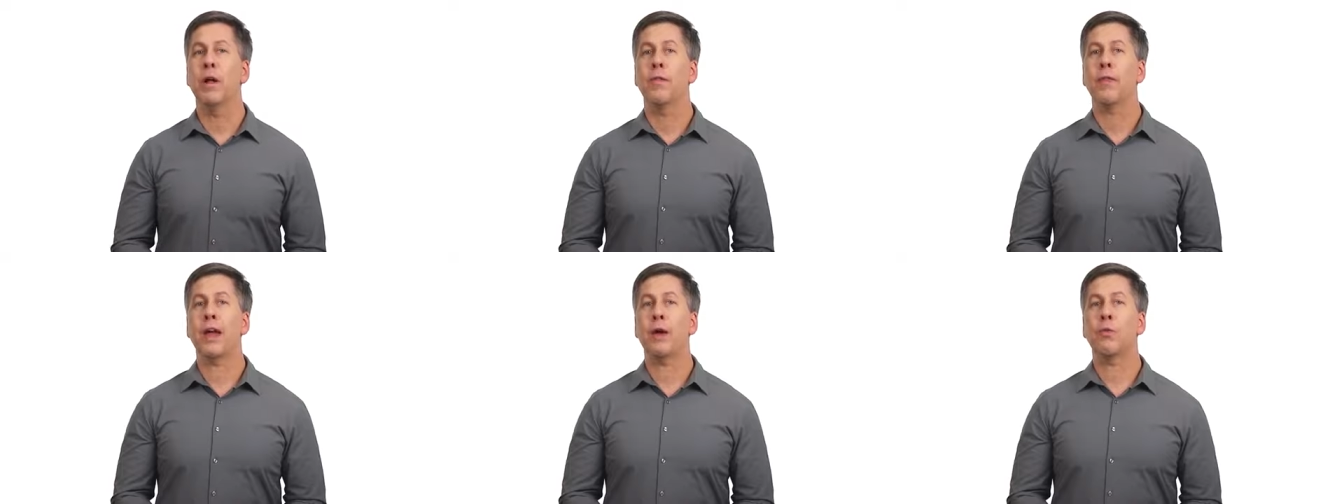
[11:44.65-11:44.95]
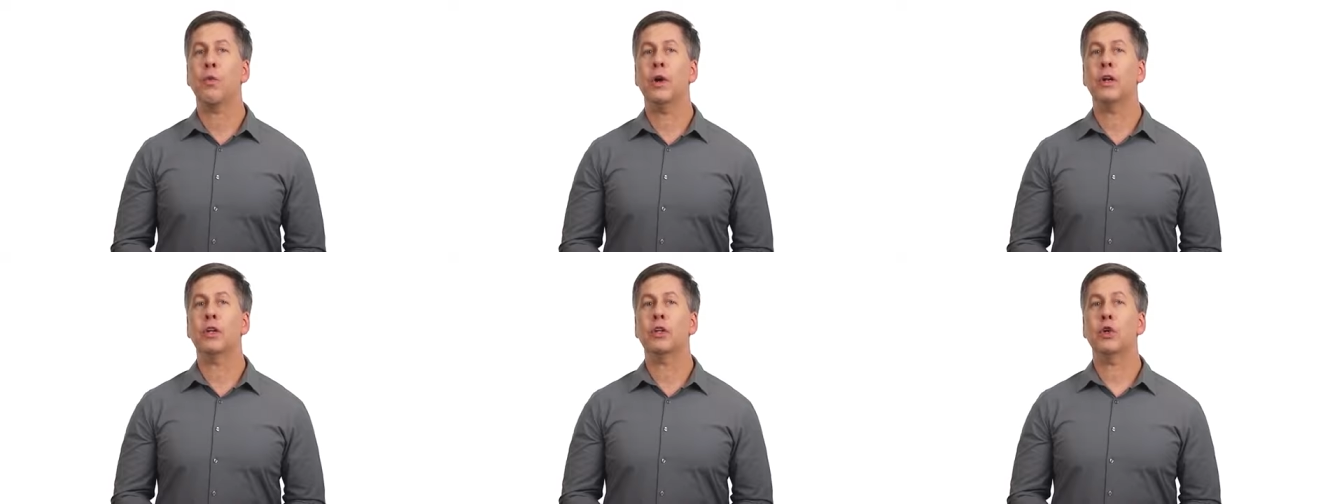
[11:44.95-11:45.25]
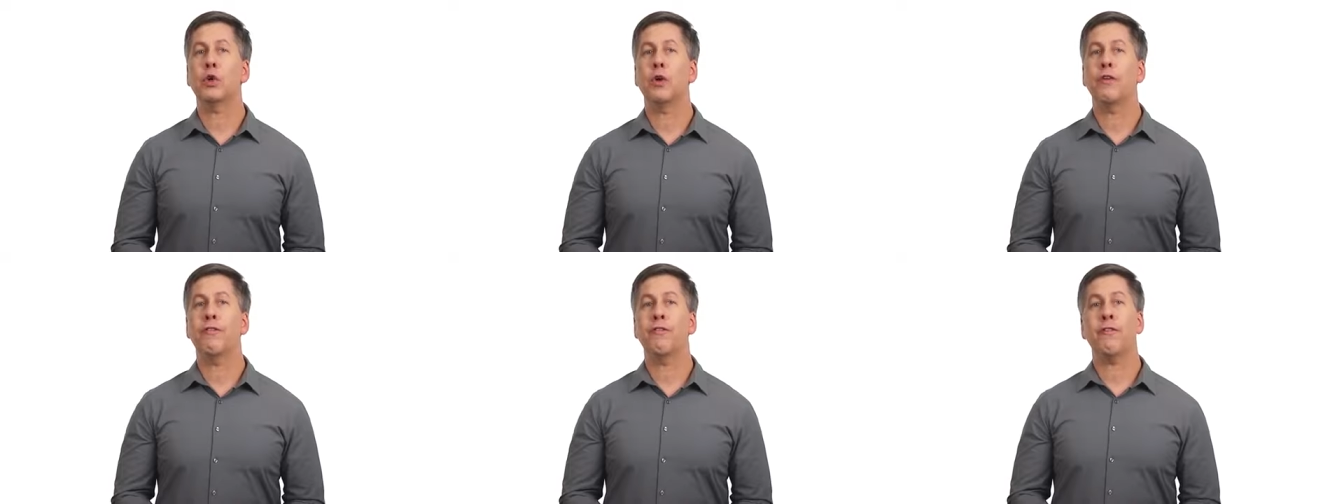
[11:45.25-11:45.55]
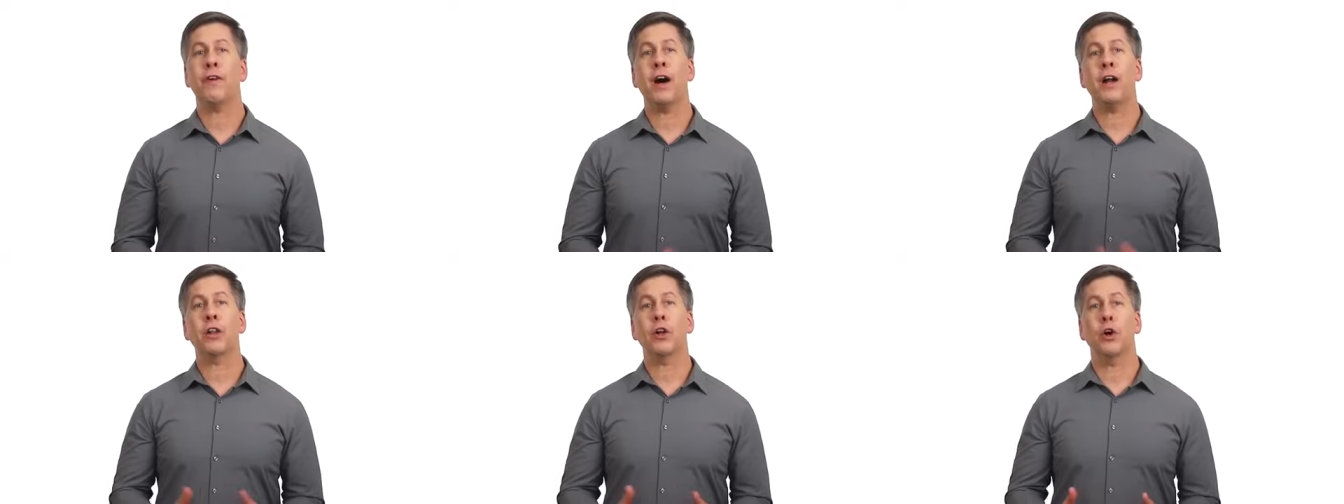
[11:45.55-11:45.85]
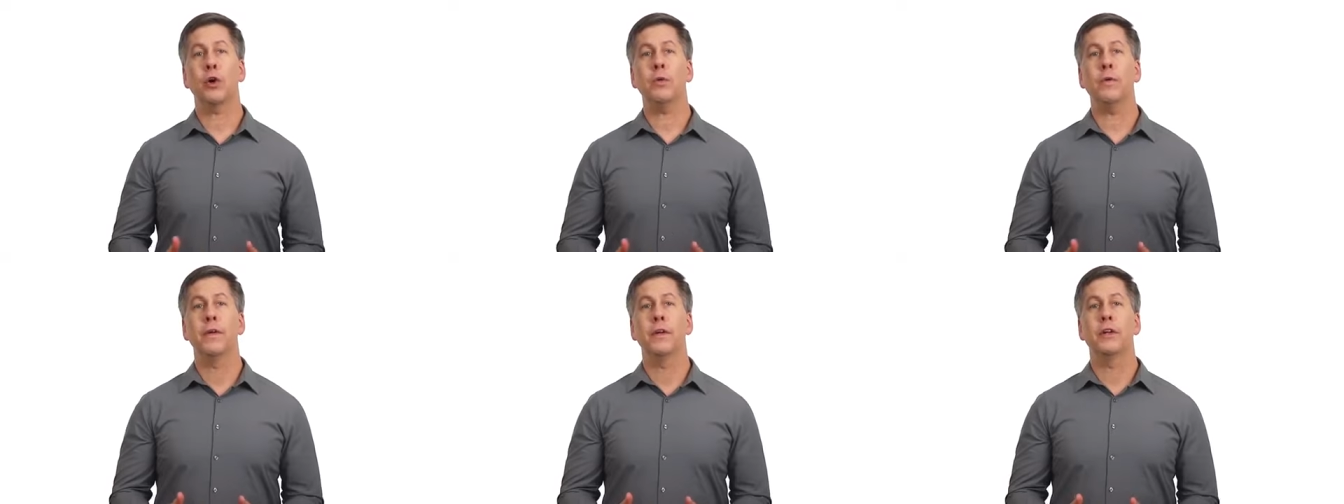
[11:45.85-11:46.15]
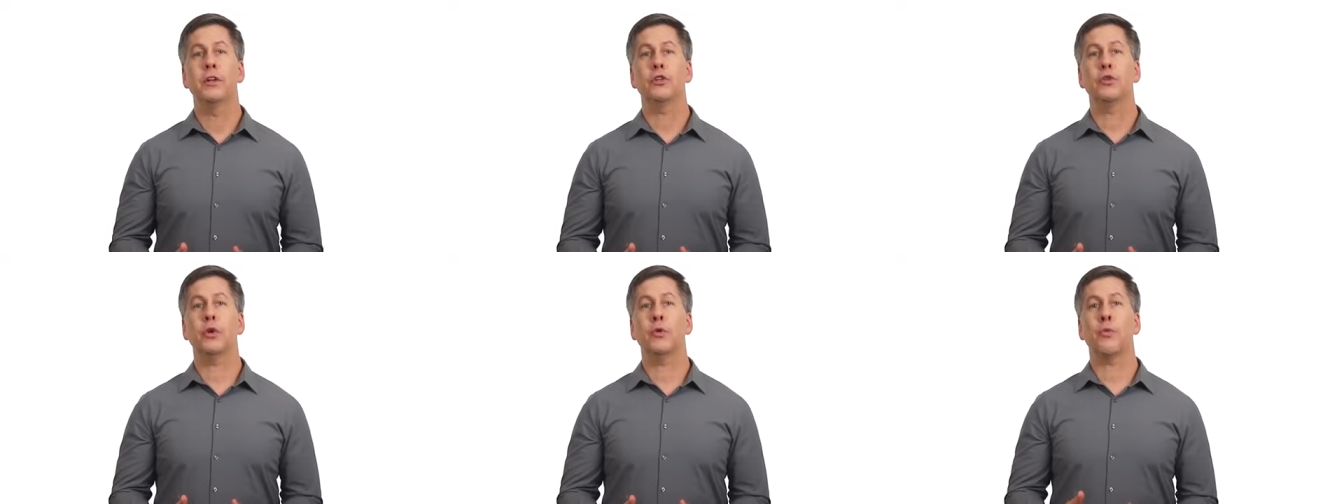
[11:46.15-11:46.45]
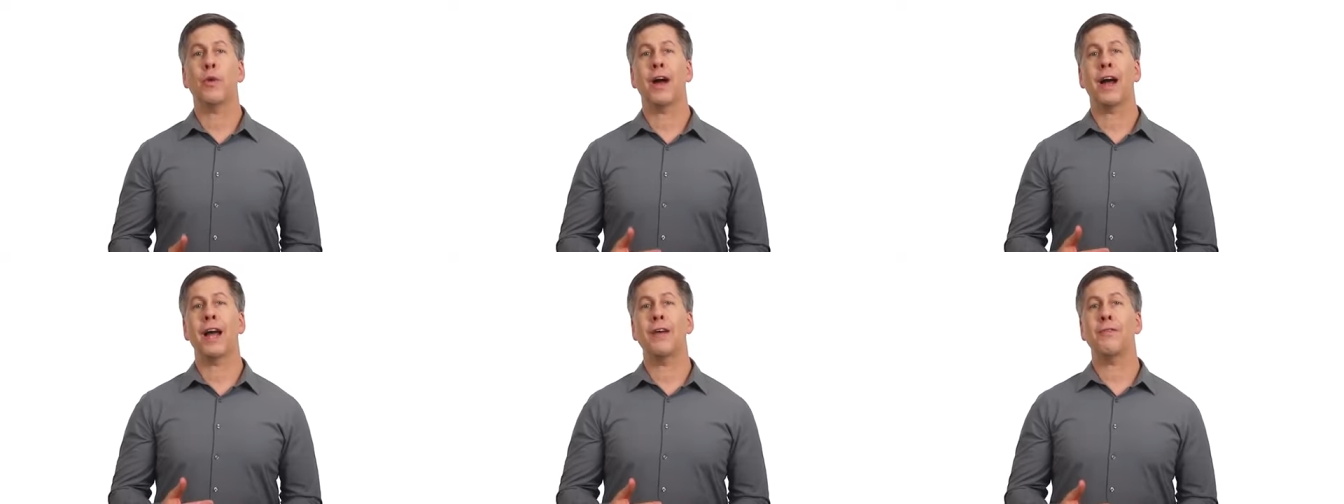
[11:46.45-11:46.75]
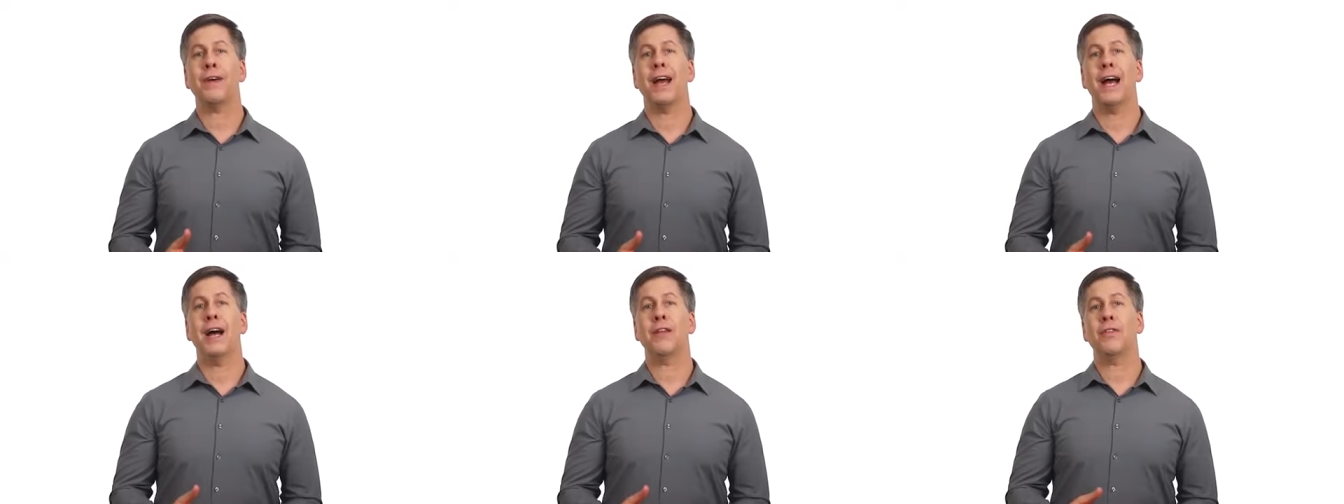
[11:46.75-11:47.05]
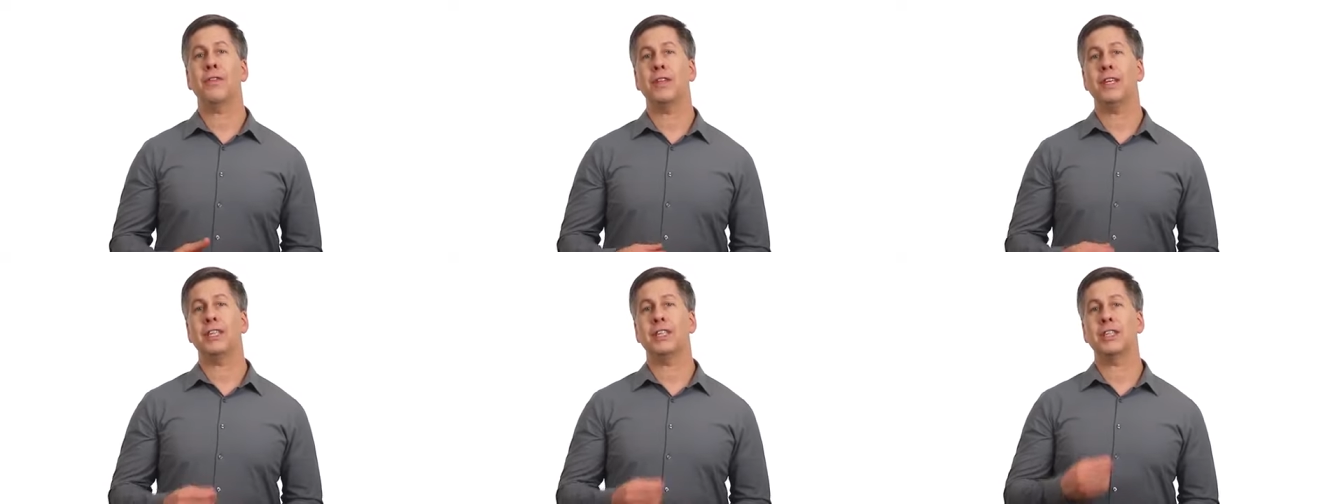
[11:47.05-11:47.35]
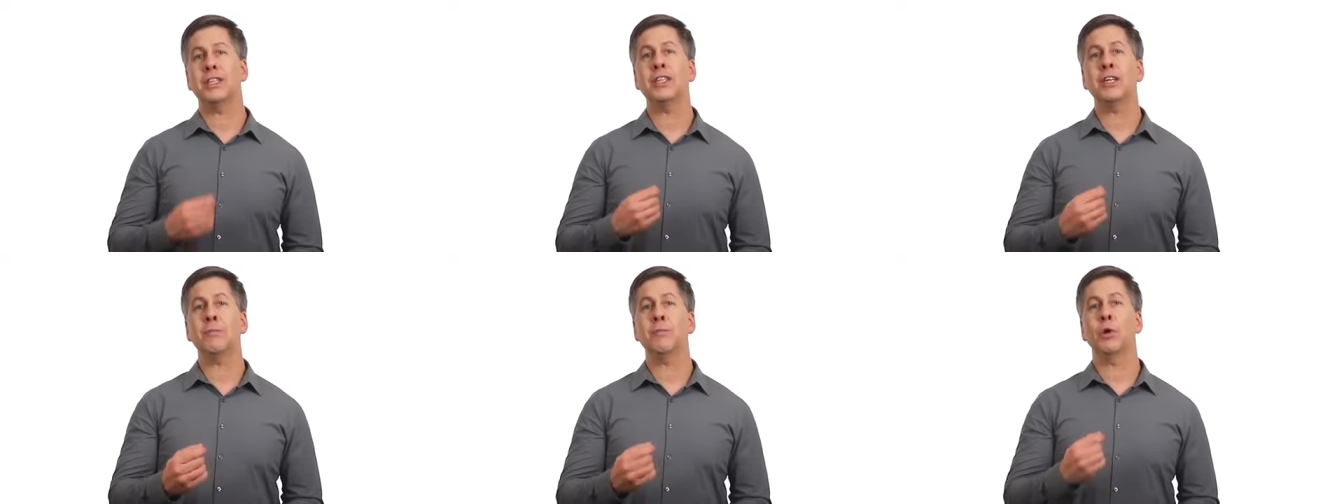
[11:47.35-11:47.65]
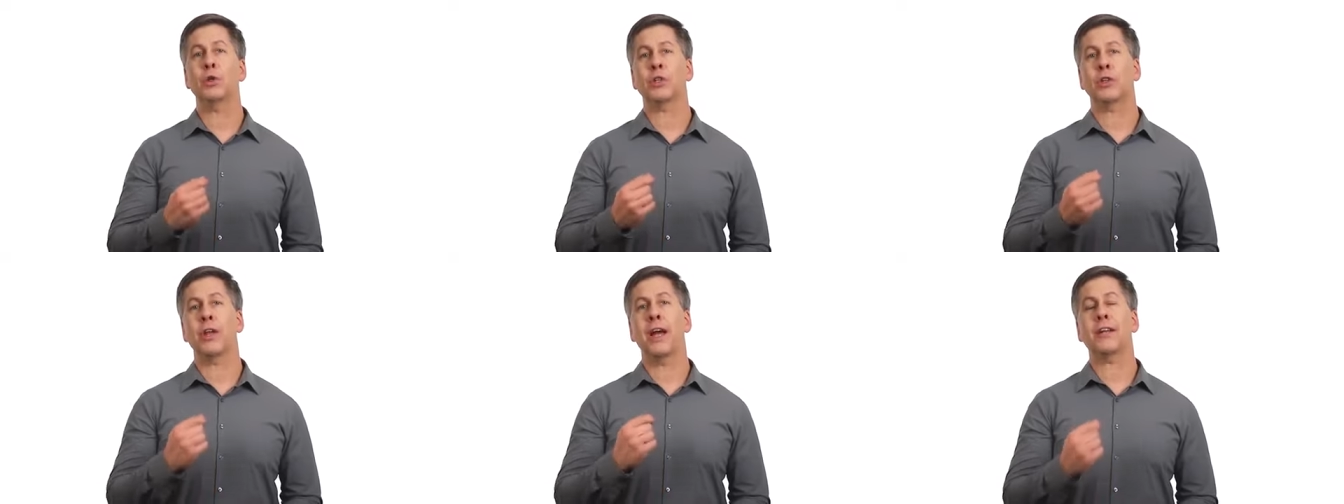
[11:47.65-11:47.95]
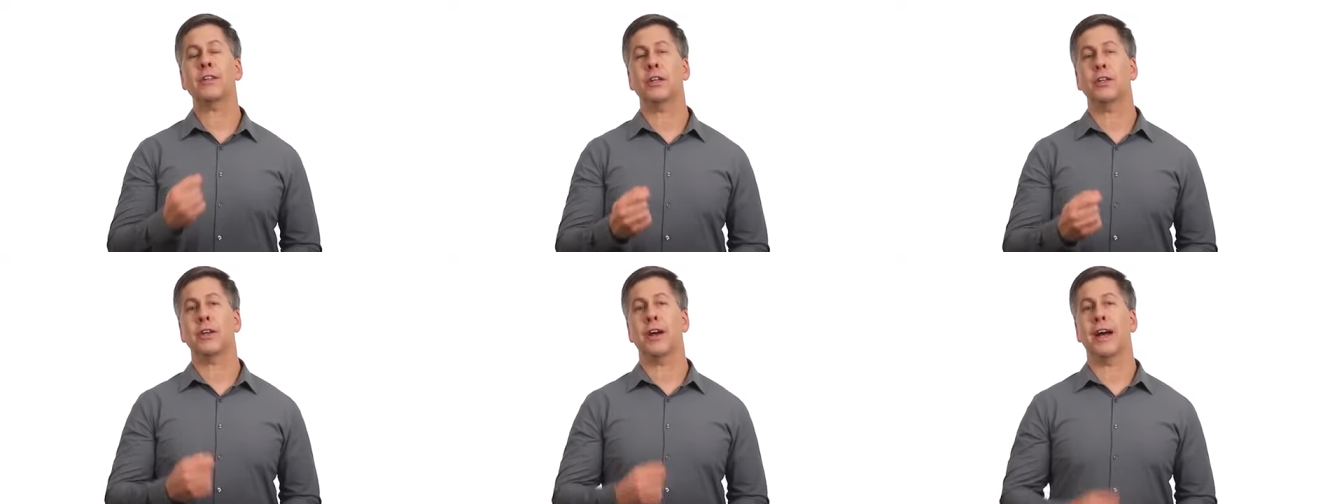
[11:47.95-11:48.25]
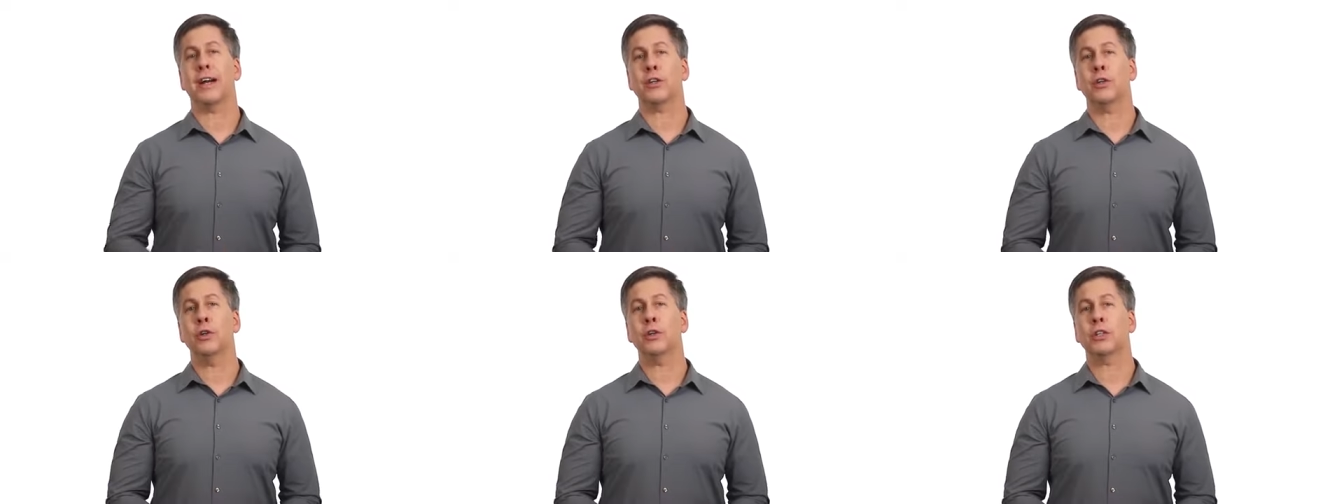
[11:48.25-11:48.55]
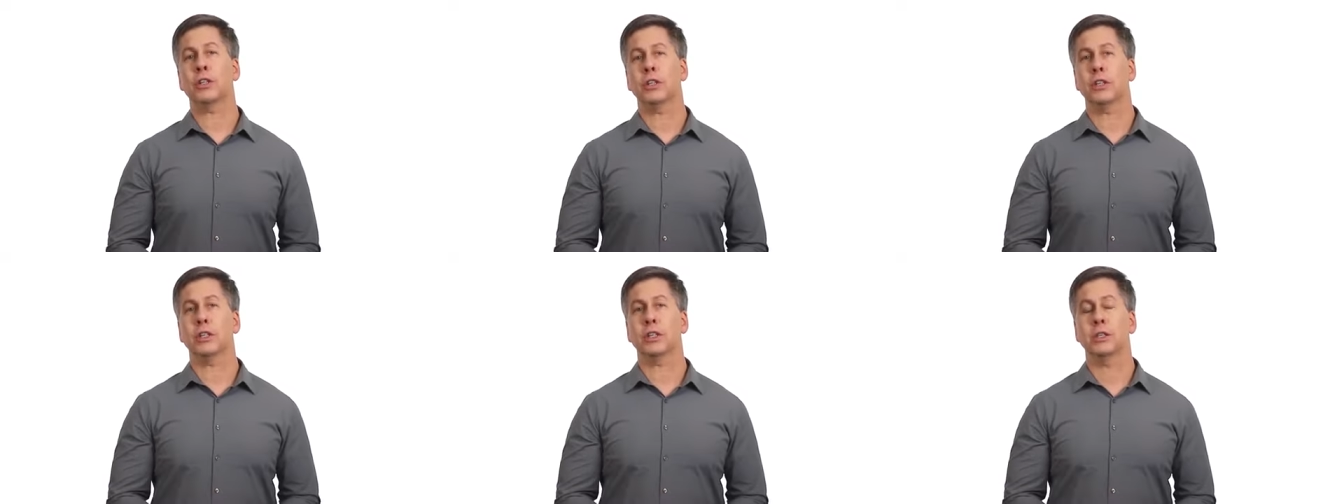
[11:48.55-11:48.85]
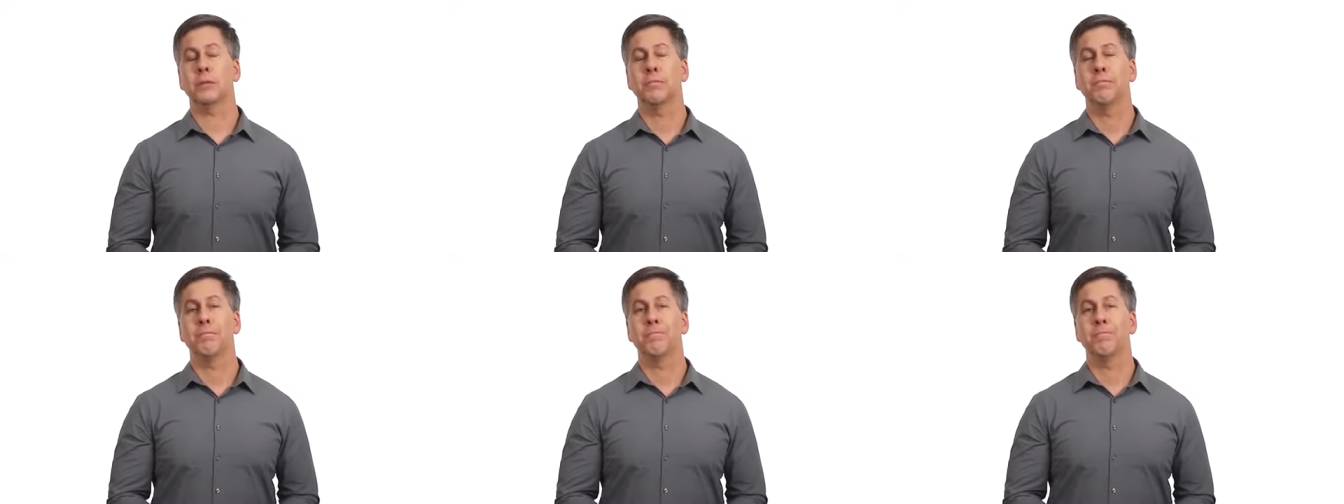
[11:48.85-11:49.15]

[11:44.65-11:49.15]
that one could follow to arrive at the single most likely diagnosis.